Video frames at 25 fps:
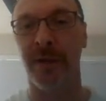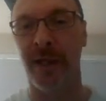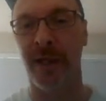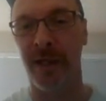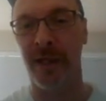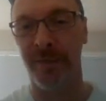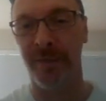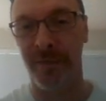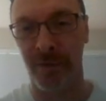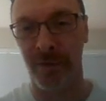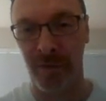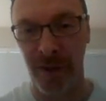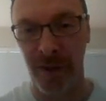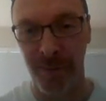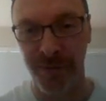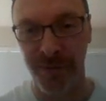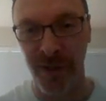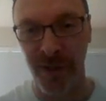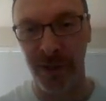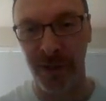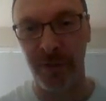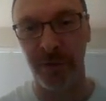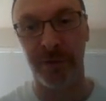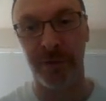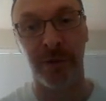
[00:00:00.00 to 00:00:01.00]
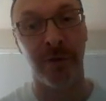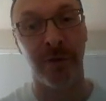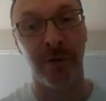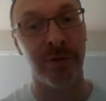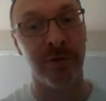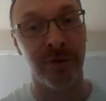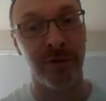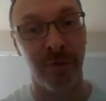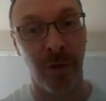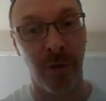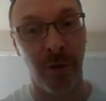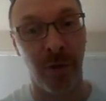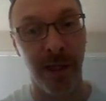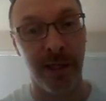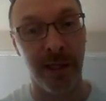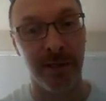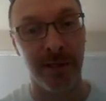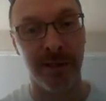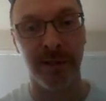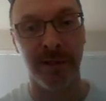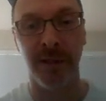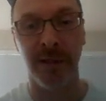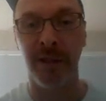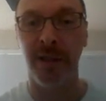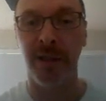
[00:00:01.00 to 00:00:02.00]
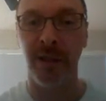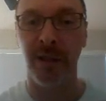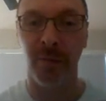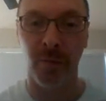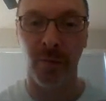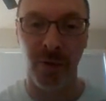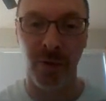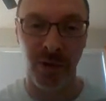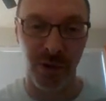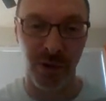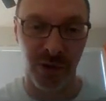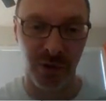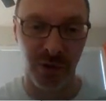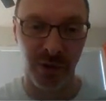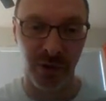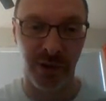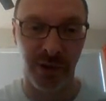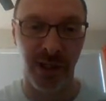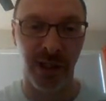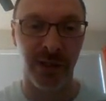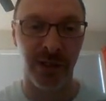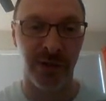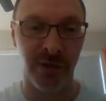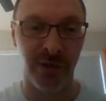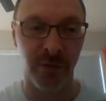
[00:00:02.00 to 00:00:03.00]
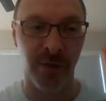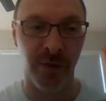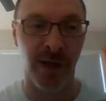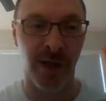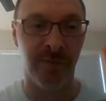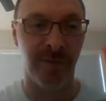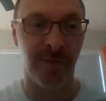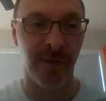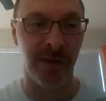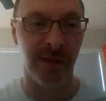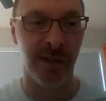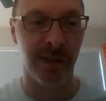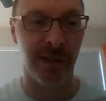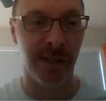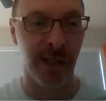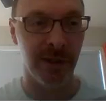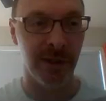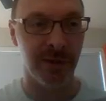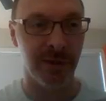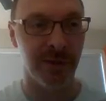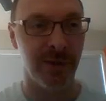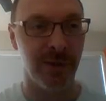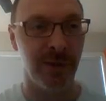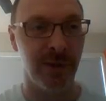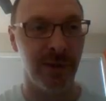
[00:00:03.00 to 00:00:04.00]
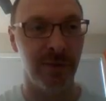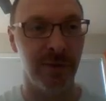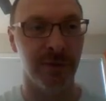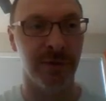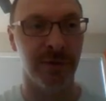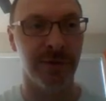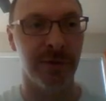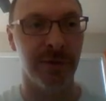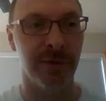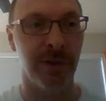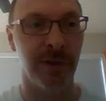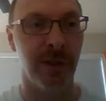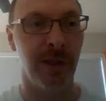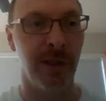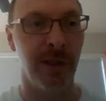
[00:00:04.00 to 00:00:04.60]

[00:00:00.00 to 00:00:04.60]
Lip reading: Again, if the Krebs cycle turns twice, we should get 2 FADH2s.